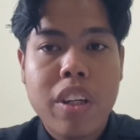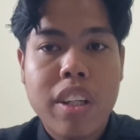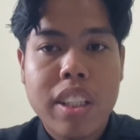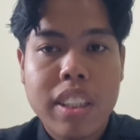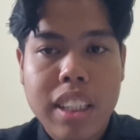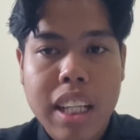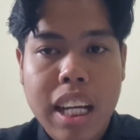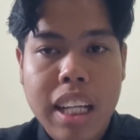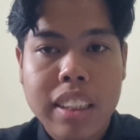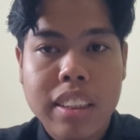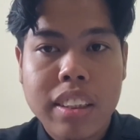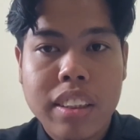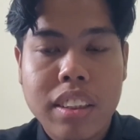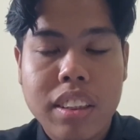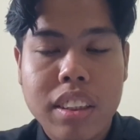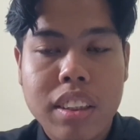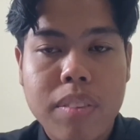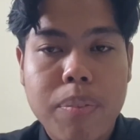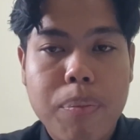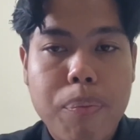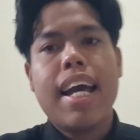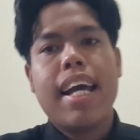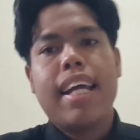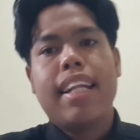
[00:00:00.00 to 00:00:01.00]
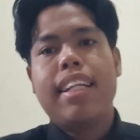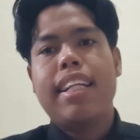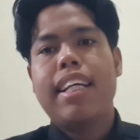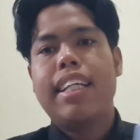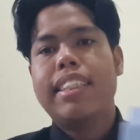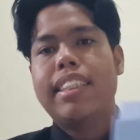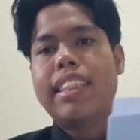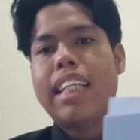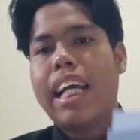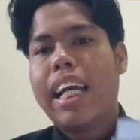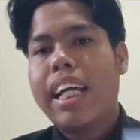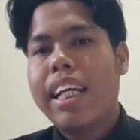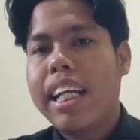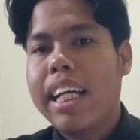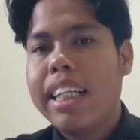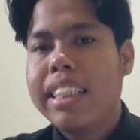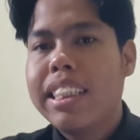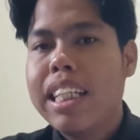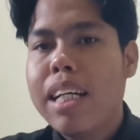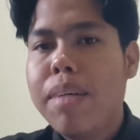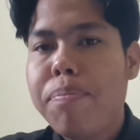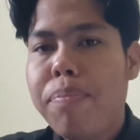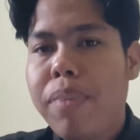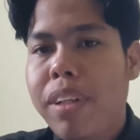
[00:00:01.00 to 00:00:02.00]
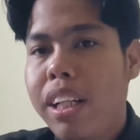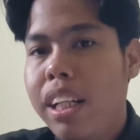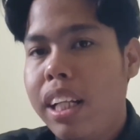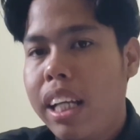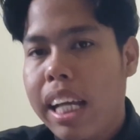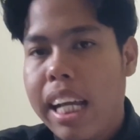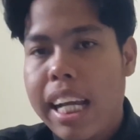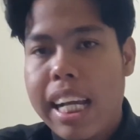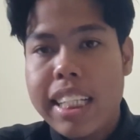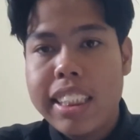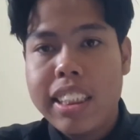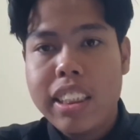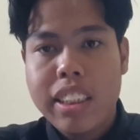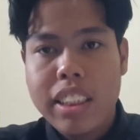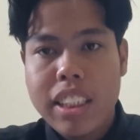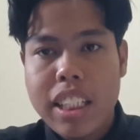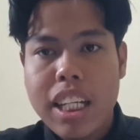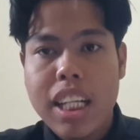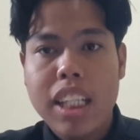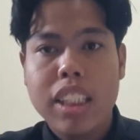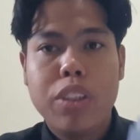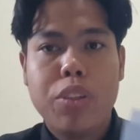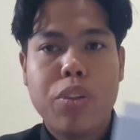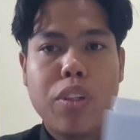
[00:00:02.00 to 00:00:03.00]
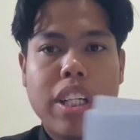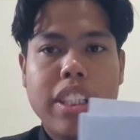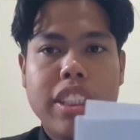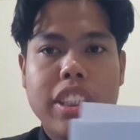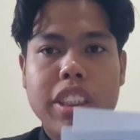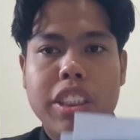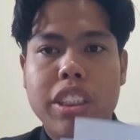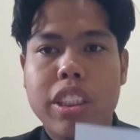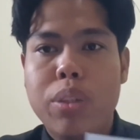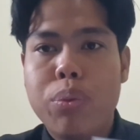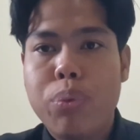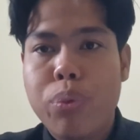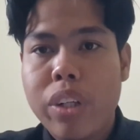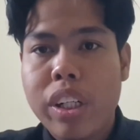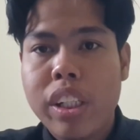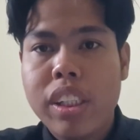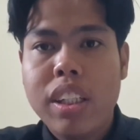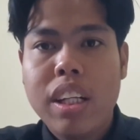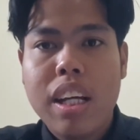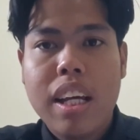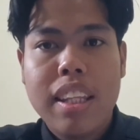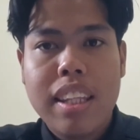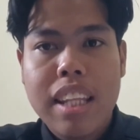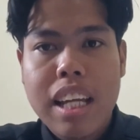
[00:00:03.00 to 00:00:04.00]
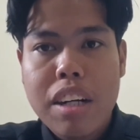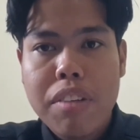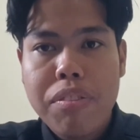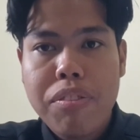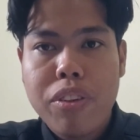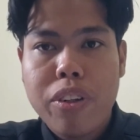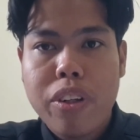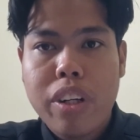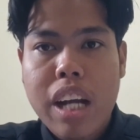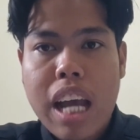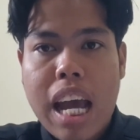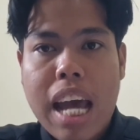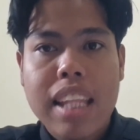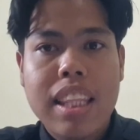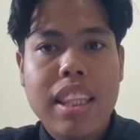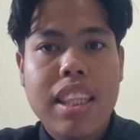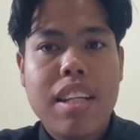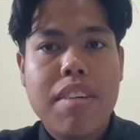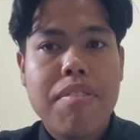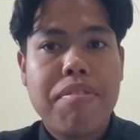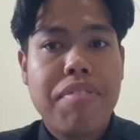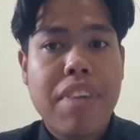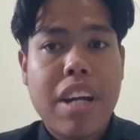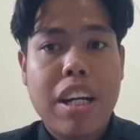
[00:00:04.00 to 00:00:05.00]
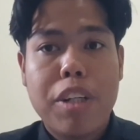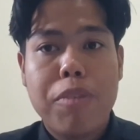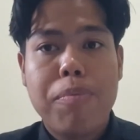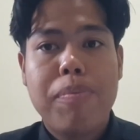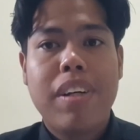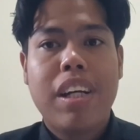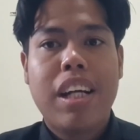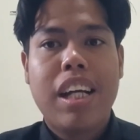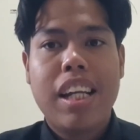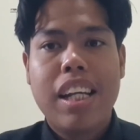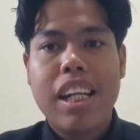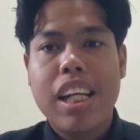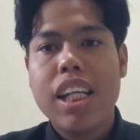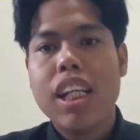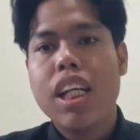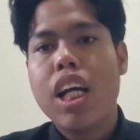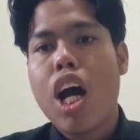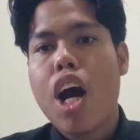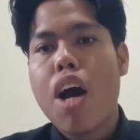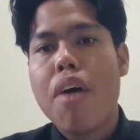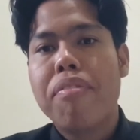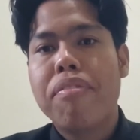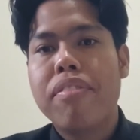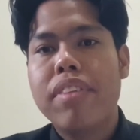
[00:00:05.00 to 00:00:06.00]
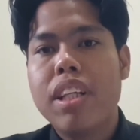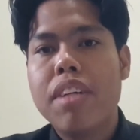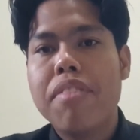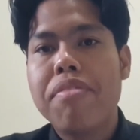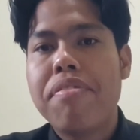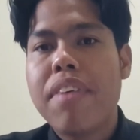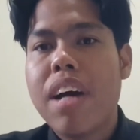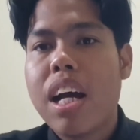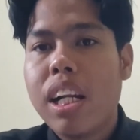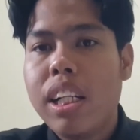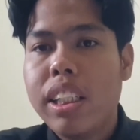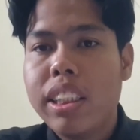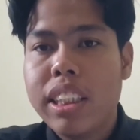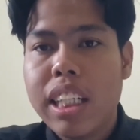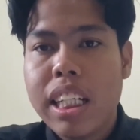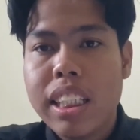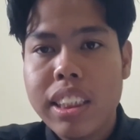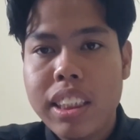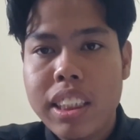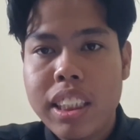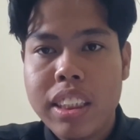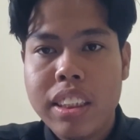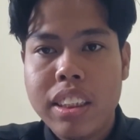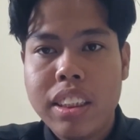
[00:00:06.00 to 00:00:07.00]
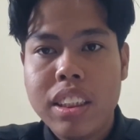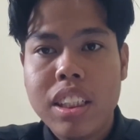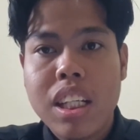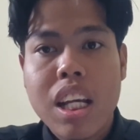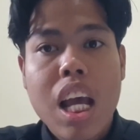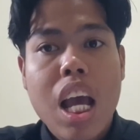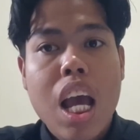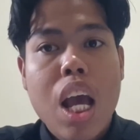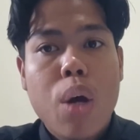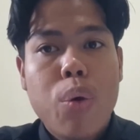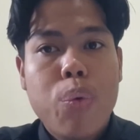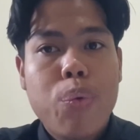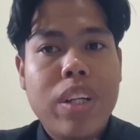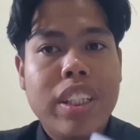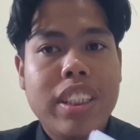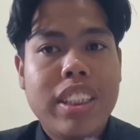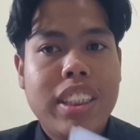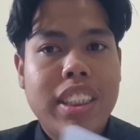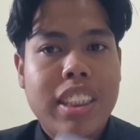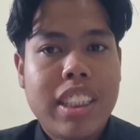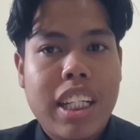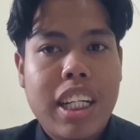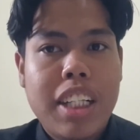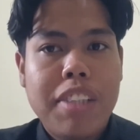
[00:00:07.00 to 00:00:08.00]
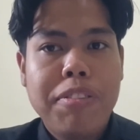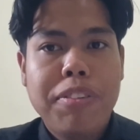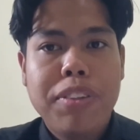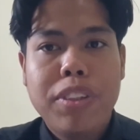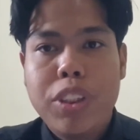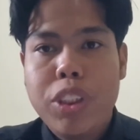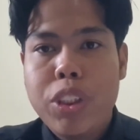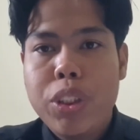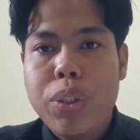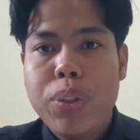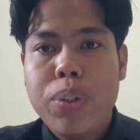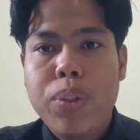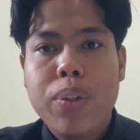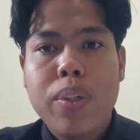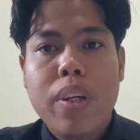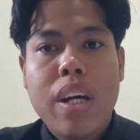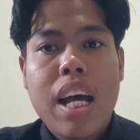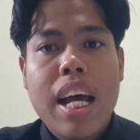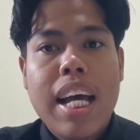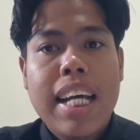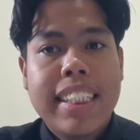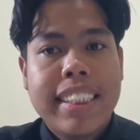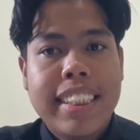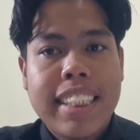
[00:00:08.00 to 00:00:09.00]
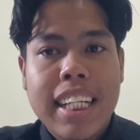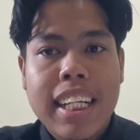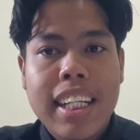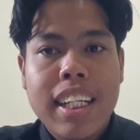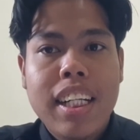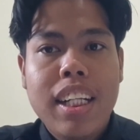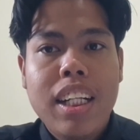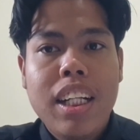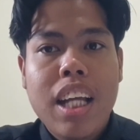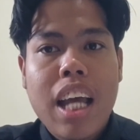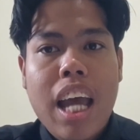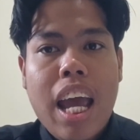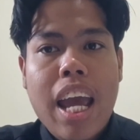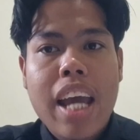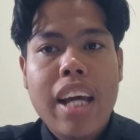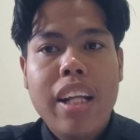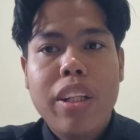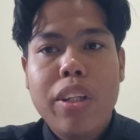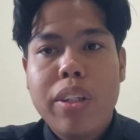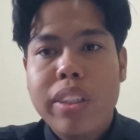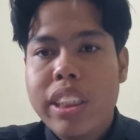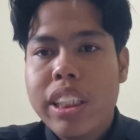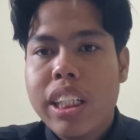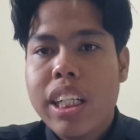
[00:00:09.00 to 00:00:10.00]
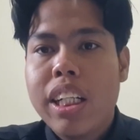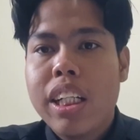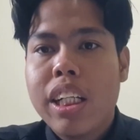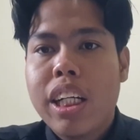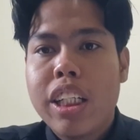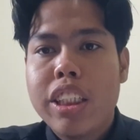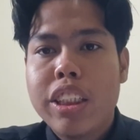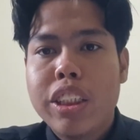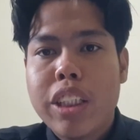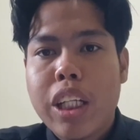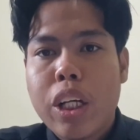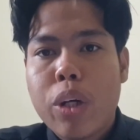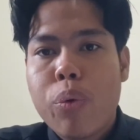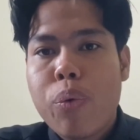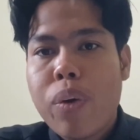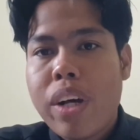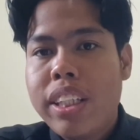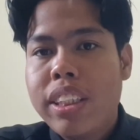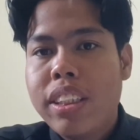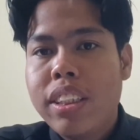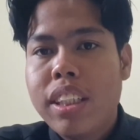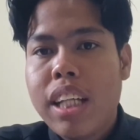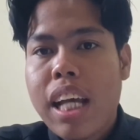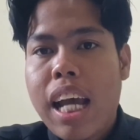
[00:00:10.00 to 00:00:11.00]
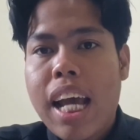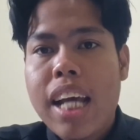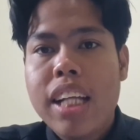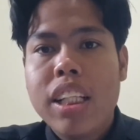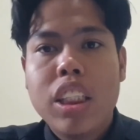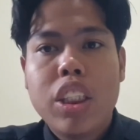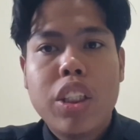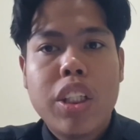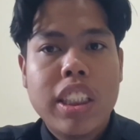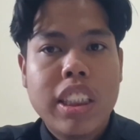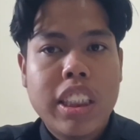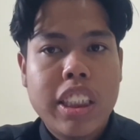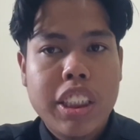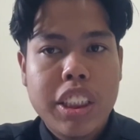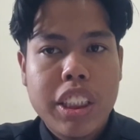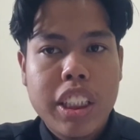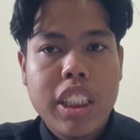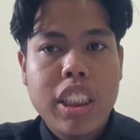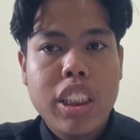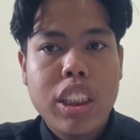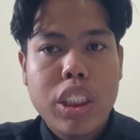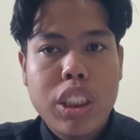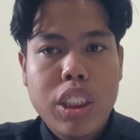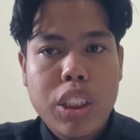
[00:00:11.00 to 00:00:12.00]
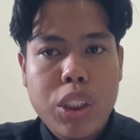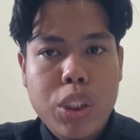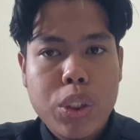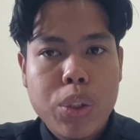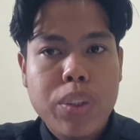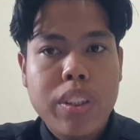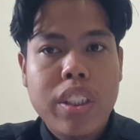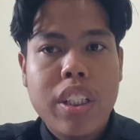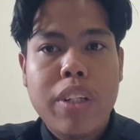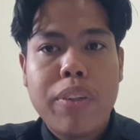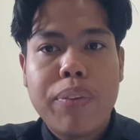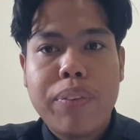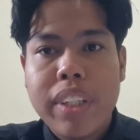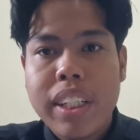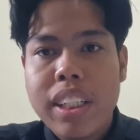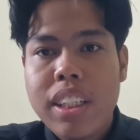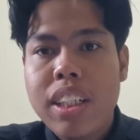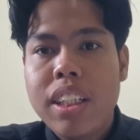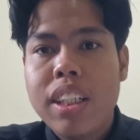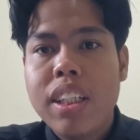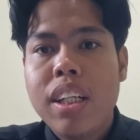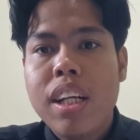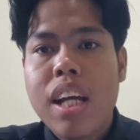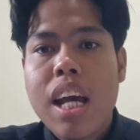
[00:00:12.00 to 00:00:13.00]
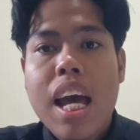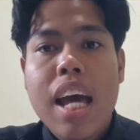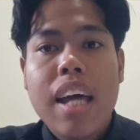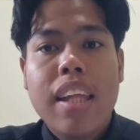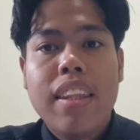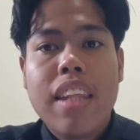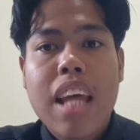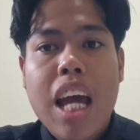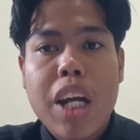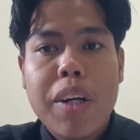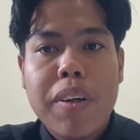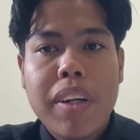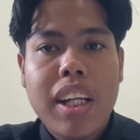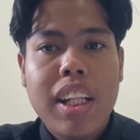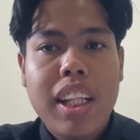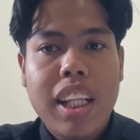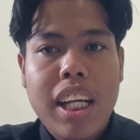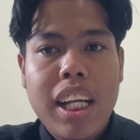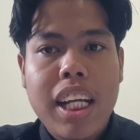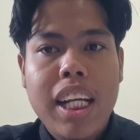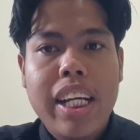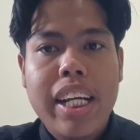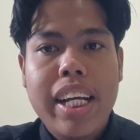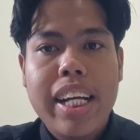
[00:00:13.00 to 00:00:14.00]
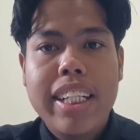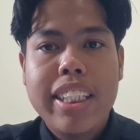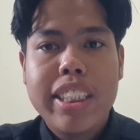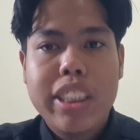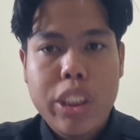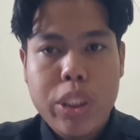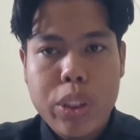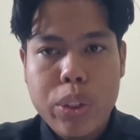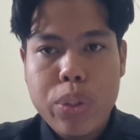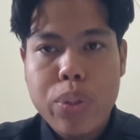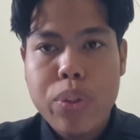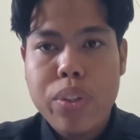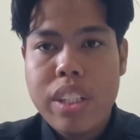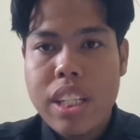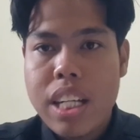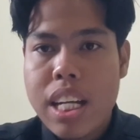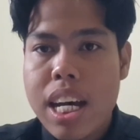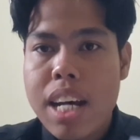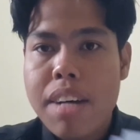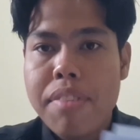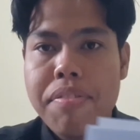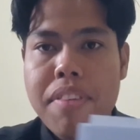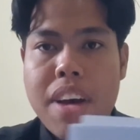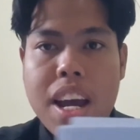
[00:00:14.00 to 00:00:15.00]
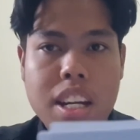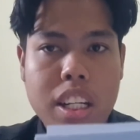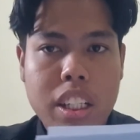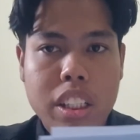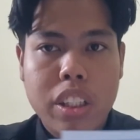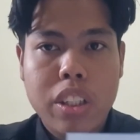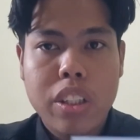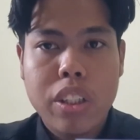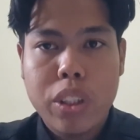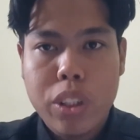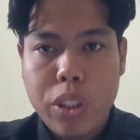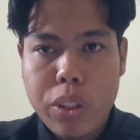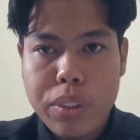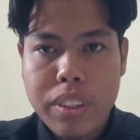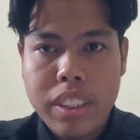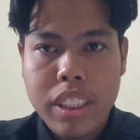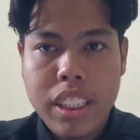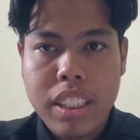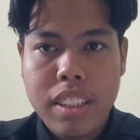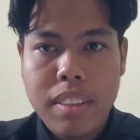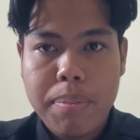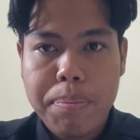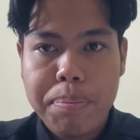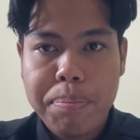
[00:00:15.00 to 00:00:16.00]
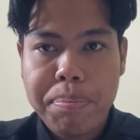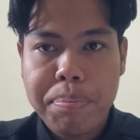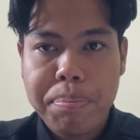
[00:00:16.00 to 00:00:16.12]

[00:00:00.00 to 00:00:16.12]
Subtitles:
context. The second example is the transition word therefore at the very beginning of the final sentence, which serves to signal a logical consequence and transition to the reader directly into the final conclusion.